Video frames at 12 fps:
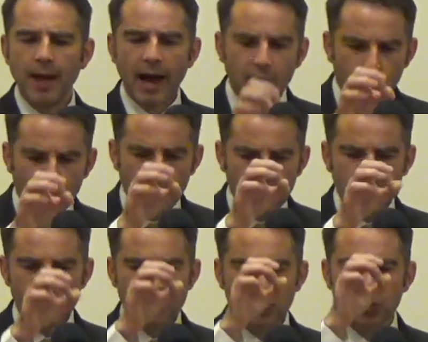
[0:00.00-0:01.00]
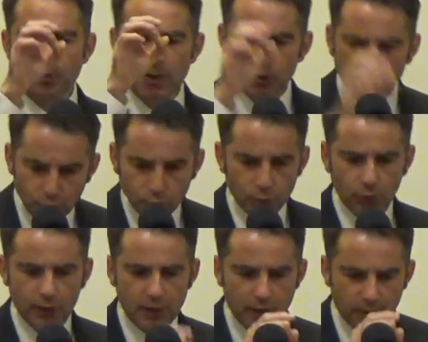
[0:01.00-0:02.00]
and who it is to be
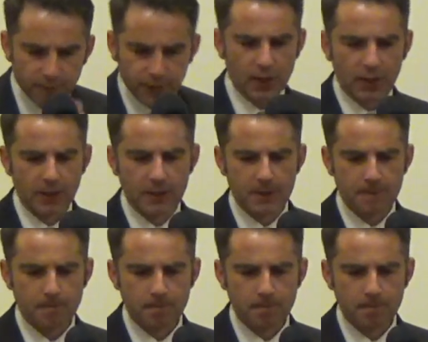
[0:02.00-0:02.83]
truly feared.